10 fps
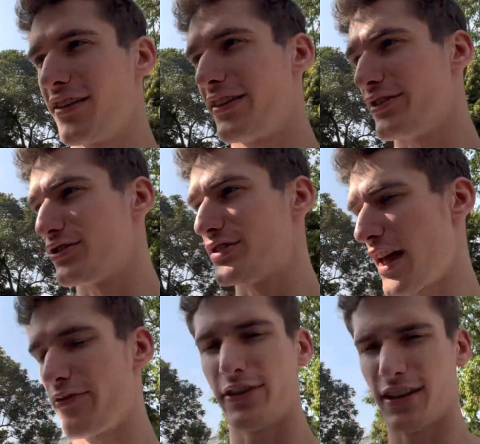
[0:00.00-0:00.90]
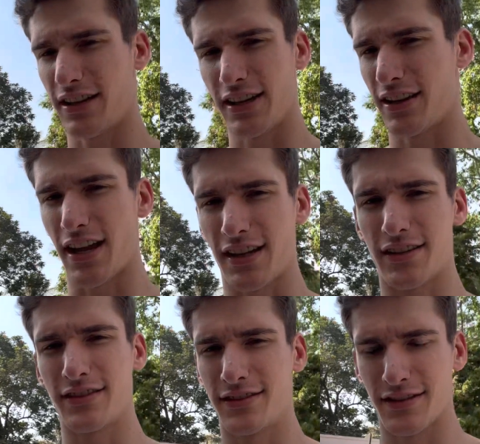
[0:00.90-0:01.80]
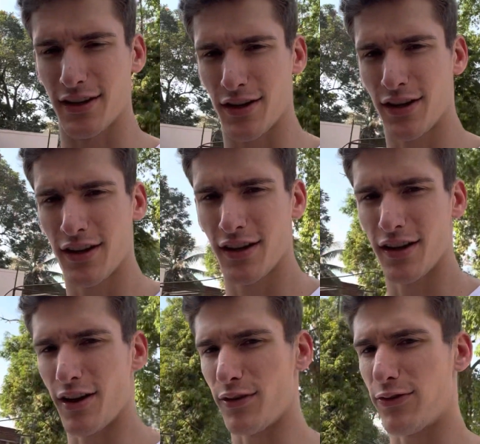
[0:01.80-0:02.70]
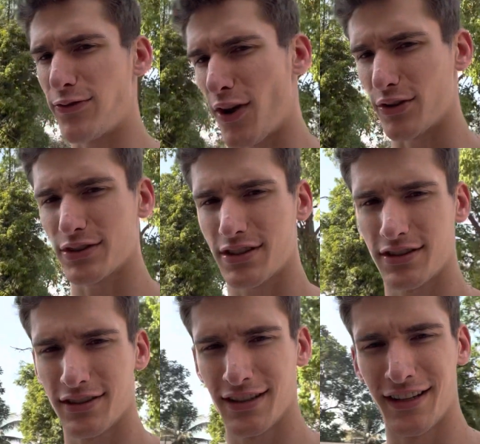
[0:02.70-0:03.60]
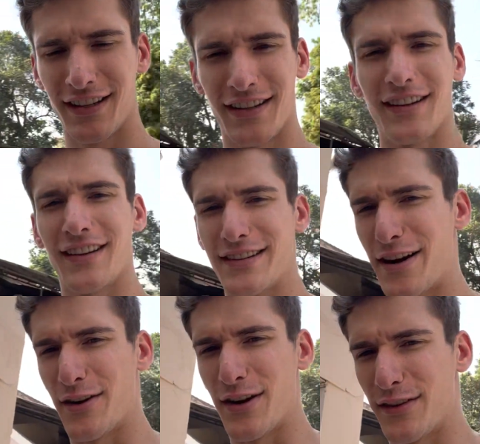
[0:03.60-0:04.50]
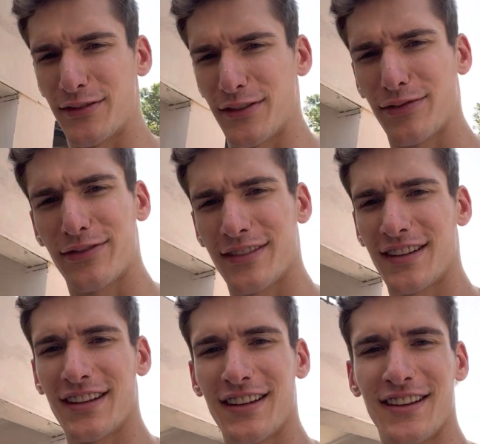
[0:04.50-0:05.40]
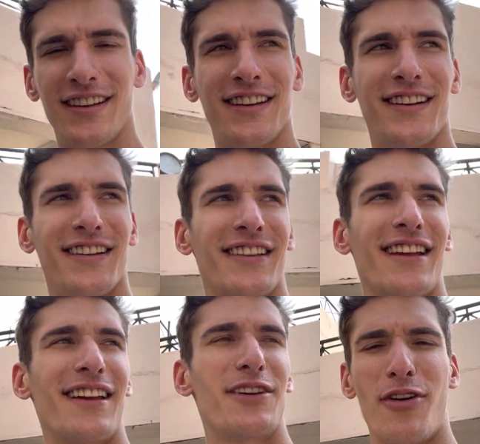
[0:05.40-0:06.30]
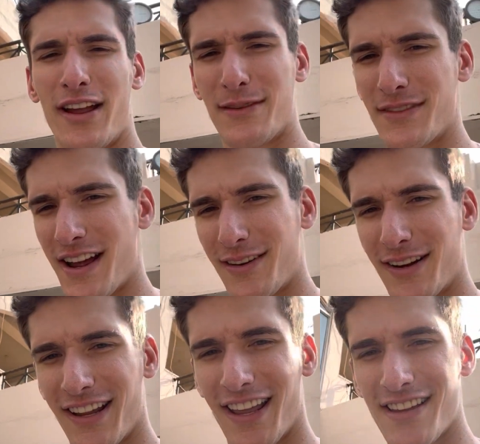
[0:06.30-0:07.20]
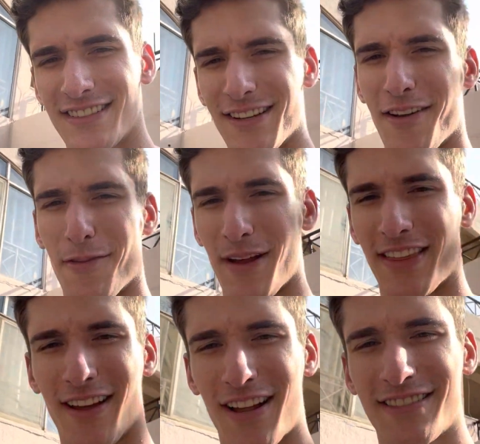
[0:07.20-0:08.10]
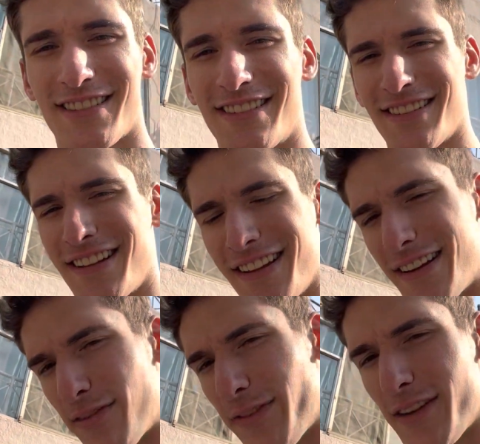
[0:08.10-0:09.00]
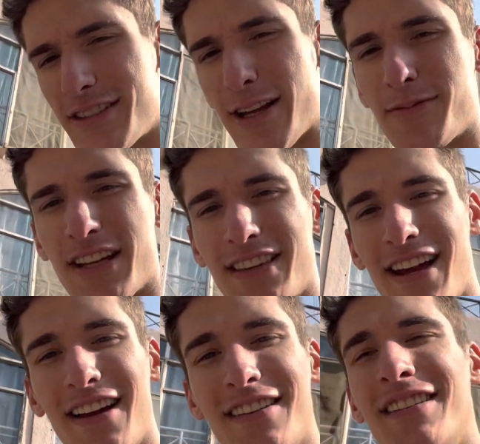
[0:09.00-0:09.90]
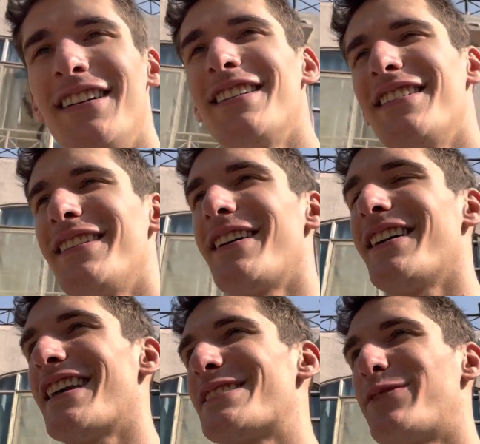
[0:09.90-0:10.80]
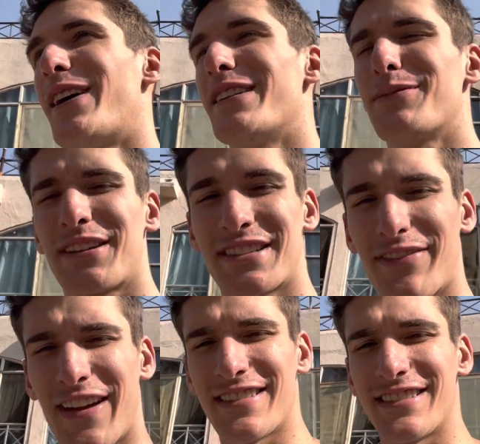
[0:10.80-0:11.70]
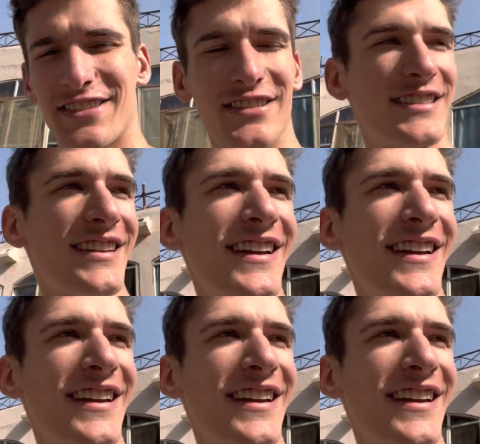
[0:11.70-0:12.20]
there's definitely like a false narrative of who I am now, I guess, and all my thoughts. And I failed to update that, and that's fine because I've had to just